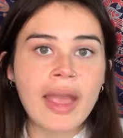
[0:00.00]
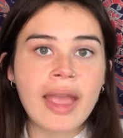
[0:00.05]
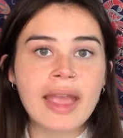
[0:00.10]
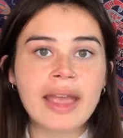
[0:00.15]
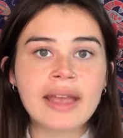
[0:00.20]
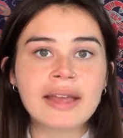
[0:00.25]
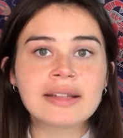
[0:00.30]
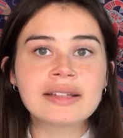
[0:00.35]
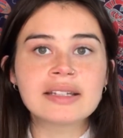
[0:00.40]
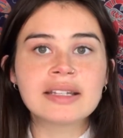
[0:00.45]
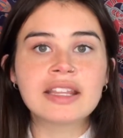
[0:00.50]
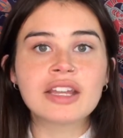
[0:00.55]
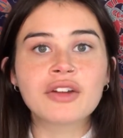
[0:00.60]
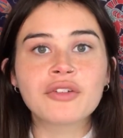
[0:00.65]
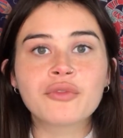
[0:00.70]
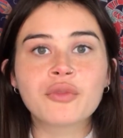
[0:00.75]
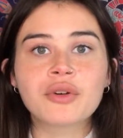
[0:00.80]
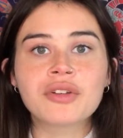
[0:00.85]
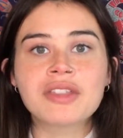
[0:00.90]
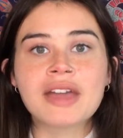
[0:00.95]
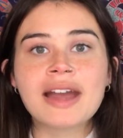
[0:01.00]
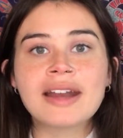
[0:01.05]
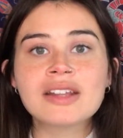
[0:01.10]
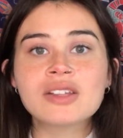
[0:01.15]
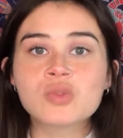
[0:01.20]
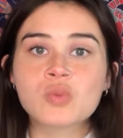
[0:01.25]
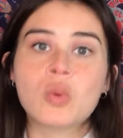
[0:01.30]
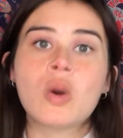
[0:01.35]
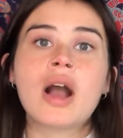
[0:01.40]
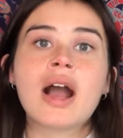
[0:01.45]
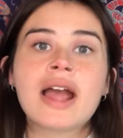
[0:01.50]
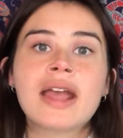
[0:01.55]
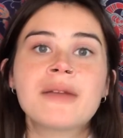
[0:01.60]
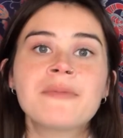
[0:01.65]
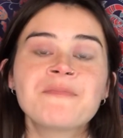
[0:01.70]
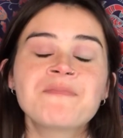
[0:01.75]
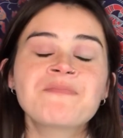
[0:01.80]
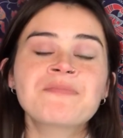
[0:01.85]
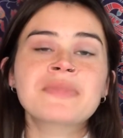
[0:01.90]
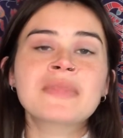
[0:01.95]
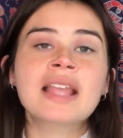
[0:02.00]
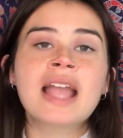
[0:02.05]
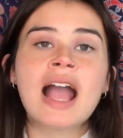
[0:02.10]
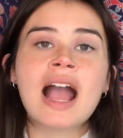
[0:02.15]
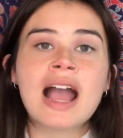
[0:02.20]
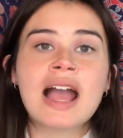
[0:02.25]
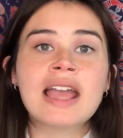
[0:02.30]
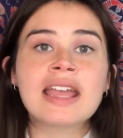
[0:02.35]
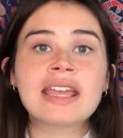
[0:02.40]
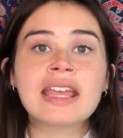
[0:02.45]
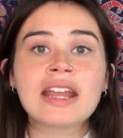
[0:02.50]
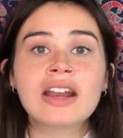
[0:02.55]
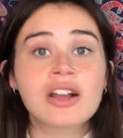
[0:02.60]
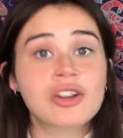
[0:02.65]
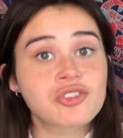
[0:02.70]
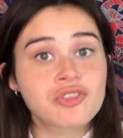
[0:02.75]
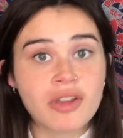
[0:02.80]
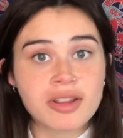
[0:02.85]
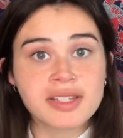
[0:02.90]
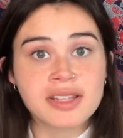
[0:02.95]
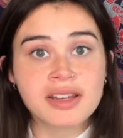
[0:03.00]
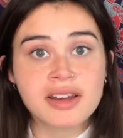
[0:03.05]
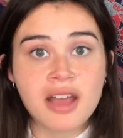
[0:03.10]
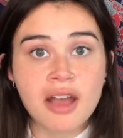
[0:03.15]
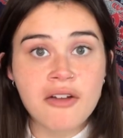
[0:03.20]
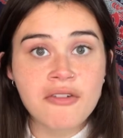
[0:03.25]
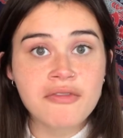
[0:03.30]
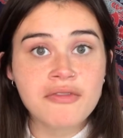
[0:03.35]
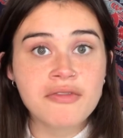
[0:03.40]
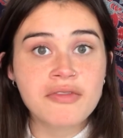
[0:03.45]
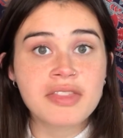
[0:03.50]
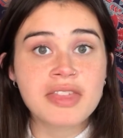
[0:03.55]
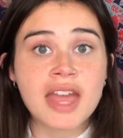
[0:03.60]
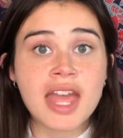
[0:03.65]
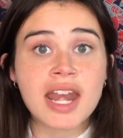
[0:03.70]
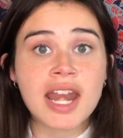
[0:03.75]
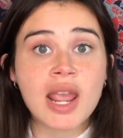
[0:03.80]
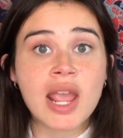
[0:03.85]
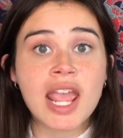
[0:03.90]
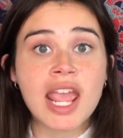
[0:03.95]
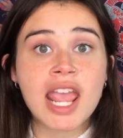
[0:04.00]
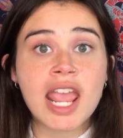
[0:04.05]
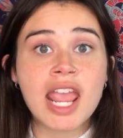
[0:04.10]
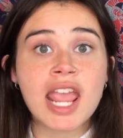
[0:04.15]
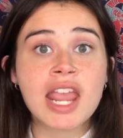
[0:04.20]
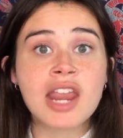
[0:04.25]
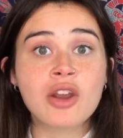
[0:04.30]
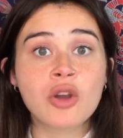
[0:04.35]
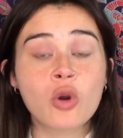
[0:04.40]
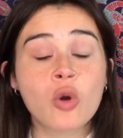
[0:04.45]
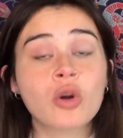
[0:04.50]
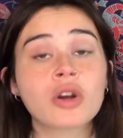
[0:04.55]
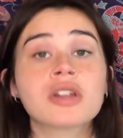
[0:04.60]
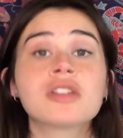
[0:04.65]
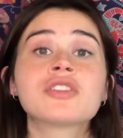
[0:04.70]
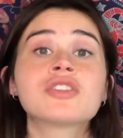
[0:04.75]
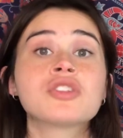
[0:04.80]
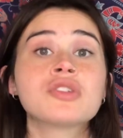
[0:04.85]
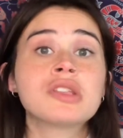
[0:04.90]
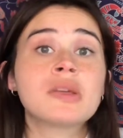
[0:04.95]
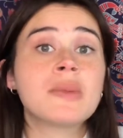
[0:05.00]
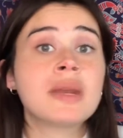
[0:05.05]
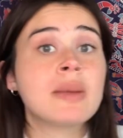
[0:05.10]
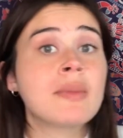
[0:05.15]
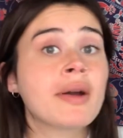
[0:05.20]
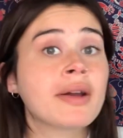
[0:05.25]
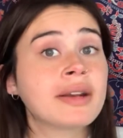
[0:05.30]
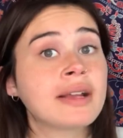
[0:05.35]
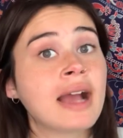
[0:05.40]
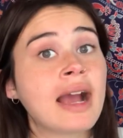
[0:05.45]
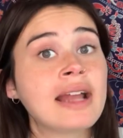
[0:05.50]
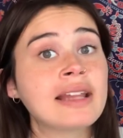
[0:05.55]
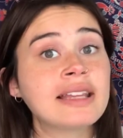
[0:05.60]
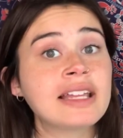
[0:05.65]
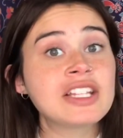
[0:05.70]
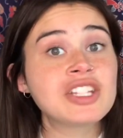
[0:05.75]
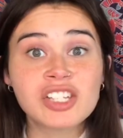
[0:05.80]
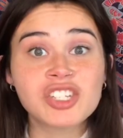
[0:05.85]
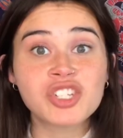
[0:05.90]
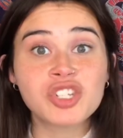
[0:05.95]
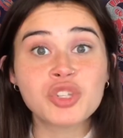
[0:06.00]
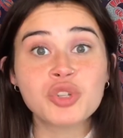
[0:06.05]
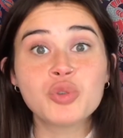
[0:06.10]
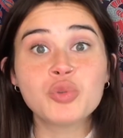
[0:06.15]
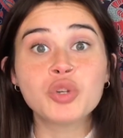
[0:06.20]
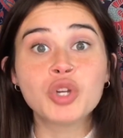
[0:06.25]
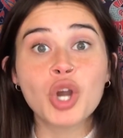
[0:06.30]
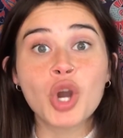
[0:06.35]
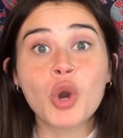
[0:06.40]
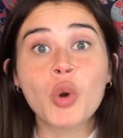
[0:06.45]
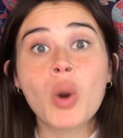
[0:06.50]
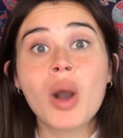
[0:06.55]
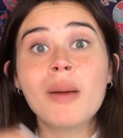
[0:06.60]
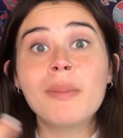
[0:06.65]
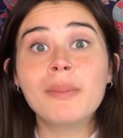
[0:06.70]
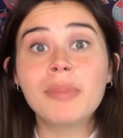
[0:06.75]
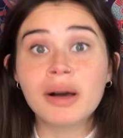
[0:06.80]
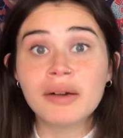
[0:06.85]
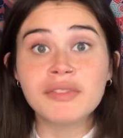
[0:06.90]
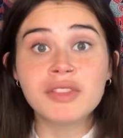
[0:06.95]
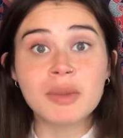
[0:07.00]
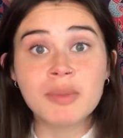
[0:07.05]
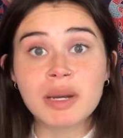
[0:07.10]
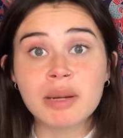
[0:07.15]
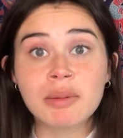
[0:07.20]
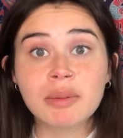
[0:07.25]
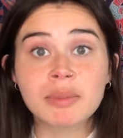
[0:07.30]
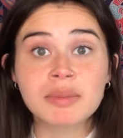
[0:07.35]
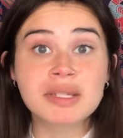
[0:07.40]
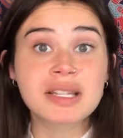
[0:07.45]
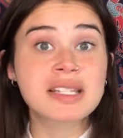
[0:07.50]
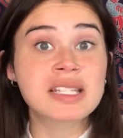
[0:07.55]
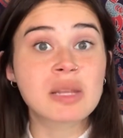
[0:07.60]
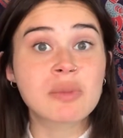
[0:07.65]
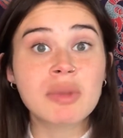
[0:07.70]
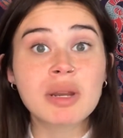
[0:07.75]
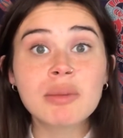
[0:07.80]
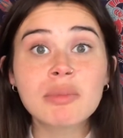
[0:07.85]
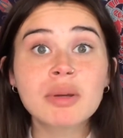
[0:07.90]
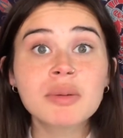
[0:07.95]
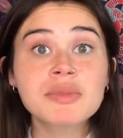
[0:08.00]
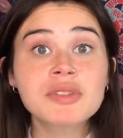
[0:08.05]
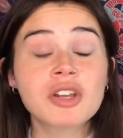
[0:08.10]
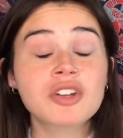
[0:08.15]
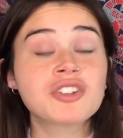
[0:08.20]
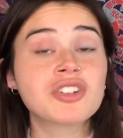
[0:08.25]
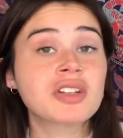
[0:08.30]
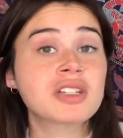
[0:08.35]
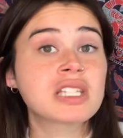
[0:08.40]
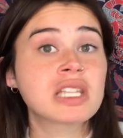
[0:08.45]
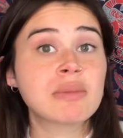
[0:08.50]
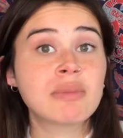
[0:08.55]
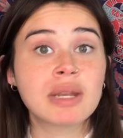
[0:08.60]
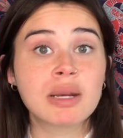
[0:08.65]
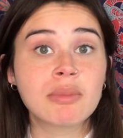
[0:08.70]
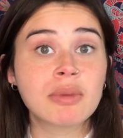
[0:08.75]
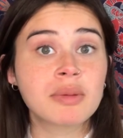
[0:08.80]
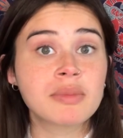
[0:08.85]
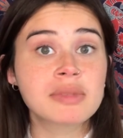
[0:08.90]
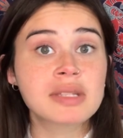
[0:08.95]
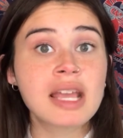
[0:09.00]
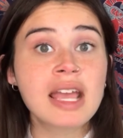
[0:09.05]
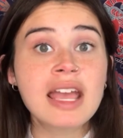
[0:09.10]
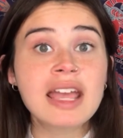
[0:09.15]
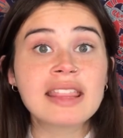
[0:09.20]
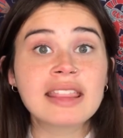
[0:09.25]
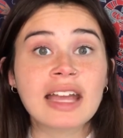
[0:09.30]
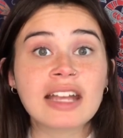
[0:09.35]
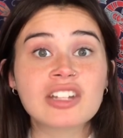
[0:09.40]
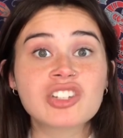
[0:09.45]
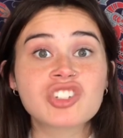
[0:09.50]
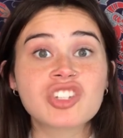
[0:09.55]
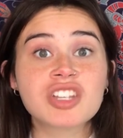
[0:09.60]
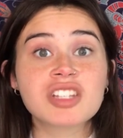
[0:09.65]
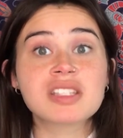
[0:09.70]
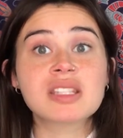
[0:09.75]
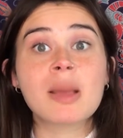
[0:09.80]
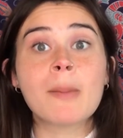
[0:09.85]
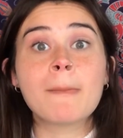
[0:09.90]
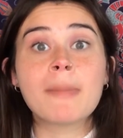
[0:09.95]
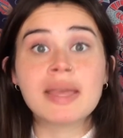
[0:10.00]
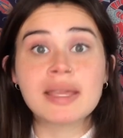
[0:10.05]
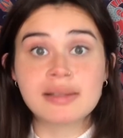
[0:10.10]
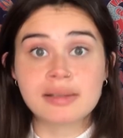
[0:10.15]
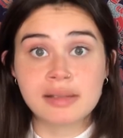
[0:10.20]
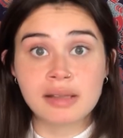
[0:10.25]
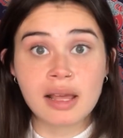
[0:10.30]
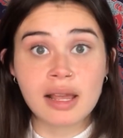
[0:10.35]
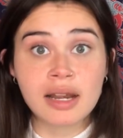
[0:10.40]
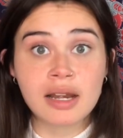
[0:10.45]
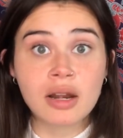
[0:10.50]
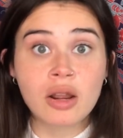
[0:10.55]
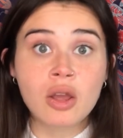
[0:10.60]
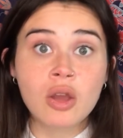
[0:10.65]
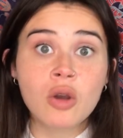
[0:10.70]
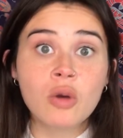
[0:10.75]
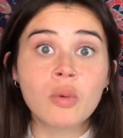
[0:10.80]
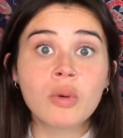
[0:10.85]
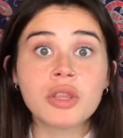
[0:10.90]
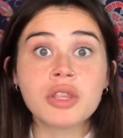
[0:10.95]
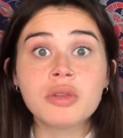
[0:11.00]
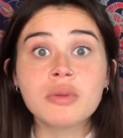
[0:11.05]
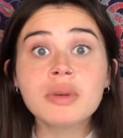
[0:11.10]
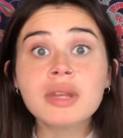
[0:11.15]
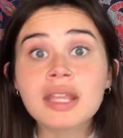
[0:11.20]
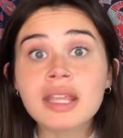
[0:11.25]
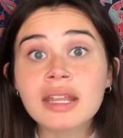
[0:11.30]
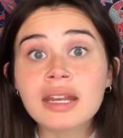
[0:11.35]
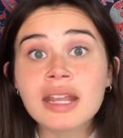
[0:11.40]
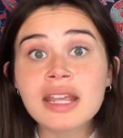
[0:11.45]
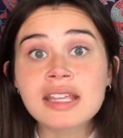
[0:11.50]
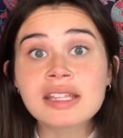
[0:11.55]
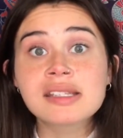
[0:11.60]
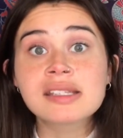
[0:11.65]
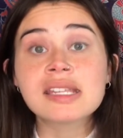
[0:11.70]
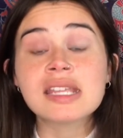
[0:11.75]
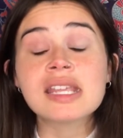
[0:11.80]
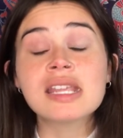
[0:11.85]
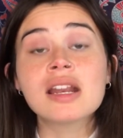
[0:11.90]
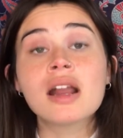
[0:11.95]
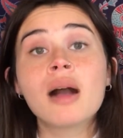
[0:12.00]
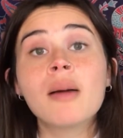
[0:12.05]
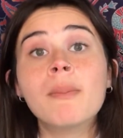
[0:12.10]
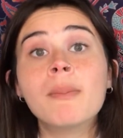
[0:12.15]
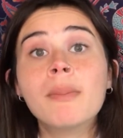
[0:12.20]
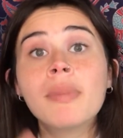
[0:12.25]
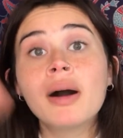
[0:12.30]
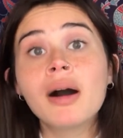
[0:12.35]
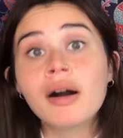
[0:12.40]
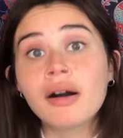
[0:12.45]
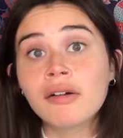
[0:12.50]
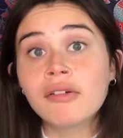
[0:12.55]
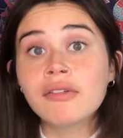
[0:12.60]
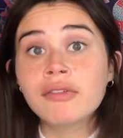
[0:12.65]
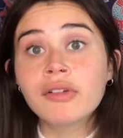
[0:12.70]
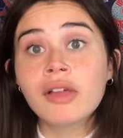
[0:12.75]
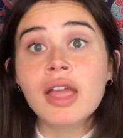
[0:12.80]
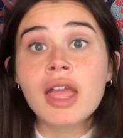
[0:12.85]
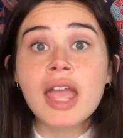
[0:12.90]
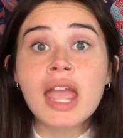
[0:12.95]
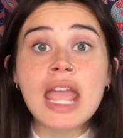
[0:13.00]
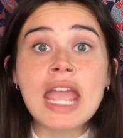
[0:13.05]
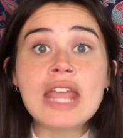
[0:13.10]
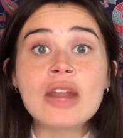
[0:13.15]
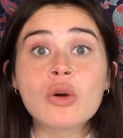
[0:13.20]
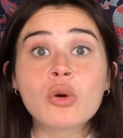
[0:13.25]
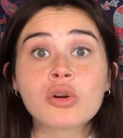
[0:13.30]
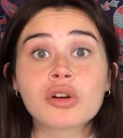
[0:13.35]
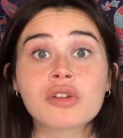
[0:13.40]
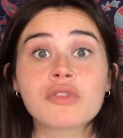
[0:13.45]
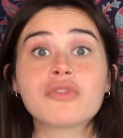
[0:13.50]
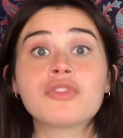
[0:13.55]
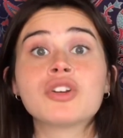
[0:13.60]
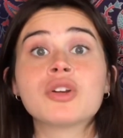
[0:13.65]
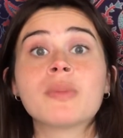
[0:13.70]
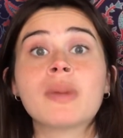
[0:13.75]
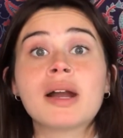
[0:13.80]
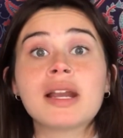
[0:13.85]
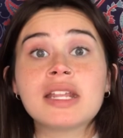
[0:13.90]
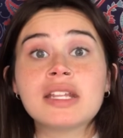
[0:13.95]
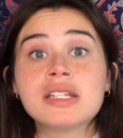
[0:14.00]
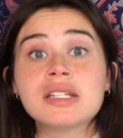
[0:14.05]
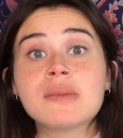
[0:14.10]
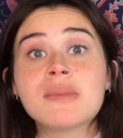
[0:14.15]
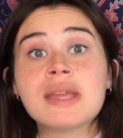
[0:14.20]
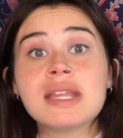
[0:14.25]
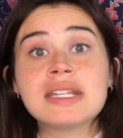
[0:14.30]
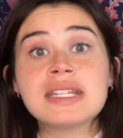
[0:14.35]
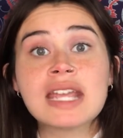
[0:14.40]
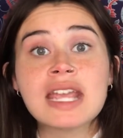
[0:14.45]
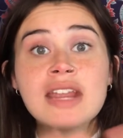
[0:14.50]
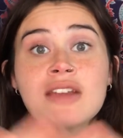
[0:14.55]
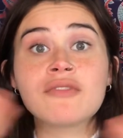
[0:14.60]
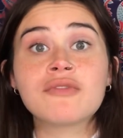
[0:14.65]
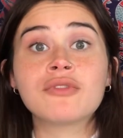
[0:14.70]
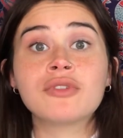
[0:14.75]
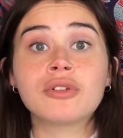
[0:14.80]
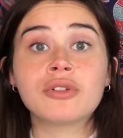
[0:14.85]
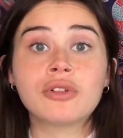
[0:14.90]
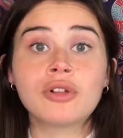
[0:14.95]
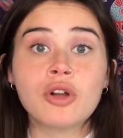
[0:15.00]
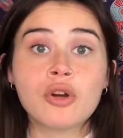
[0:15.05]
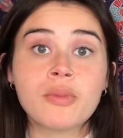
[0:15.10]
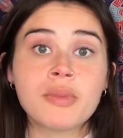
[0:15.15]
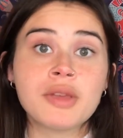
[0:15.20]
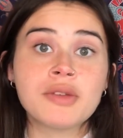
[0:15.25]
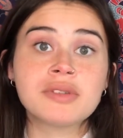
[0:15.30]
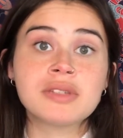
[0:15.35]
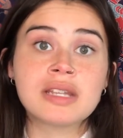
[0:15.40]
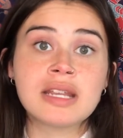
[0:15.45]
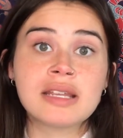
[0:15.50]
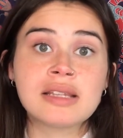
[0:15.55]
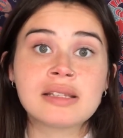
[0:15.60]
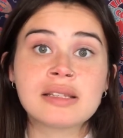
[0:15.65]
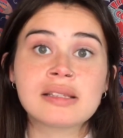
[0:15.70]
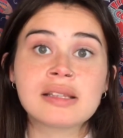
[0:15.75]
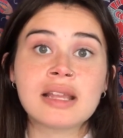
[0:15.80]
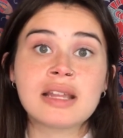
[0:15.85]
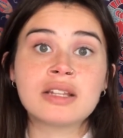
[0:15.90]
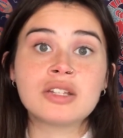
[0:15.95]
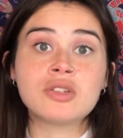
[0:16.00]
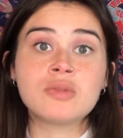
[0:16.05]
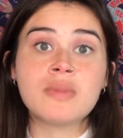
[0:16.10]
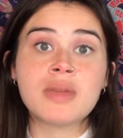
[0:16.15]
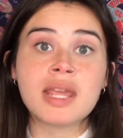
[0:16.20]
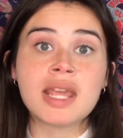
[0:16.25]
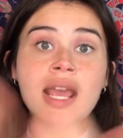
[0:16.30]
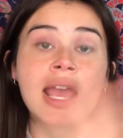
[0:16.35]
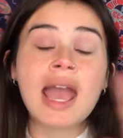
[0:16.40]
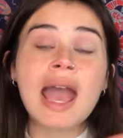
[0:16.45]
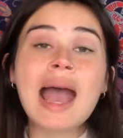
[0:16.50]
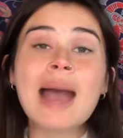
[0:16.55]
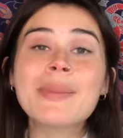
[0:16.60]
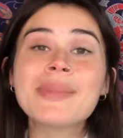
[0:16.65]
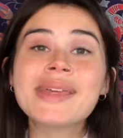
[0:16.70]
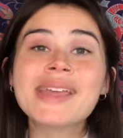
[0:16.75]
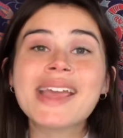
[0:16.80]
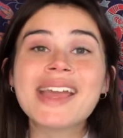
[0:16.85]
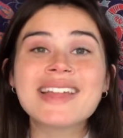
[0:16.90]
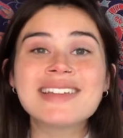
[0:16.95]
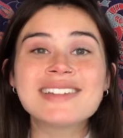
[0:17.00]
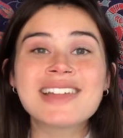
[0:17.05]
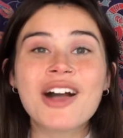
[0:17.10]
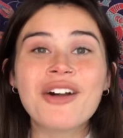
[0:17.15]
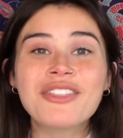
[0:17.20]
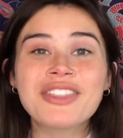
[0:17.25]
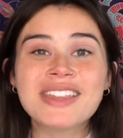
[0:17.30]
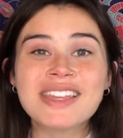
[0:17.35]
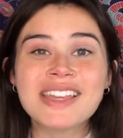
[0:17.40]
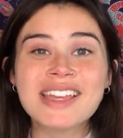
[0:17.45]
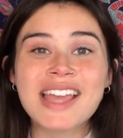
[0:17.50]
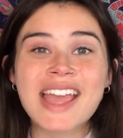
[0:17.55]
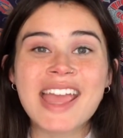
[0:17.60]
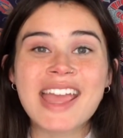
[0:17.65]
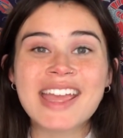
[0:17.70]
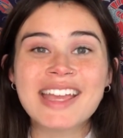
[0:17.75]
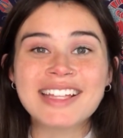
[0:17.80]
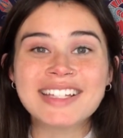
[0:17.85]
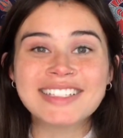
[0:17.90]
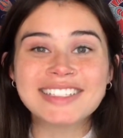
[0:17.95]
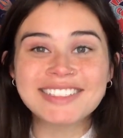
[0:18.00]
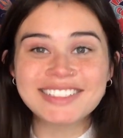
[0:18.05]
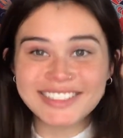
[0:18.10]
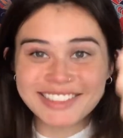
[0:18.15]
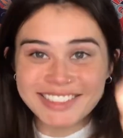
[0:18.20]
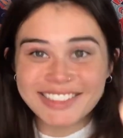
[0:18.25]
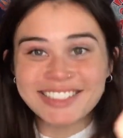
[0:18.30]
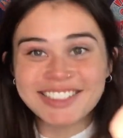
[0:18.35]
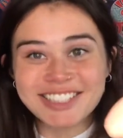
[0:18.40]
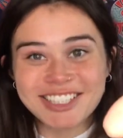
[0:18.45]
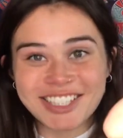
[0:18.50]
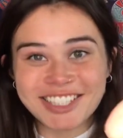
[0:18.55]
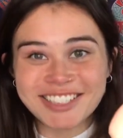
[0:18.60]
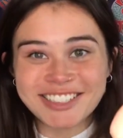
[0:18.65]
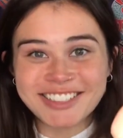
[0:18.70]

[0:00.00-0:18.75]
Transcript: And therefore, that is why I cannot stress enough that in accordance to the Minnie Maud guidelines, you go above the minimums, because the minimums are just the minimums. That's just baseline. What you need is to eat above in order for your body to maintain full homeostasis and to be happy and healthy and good.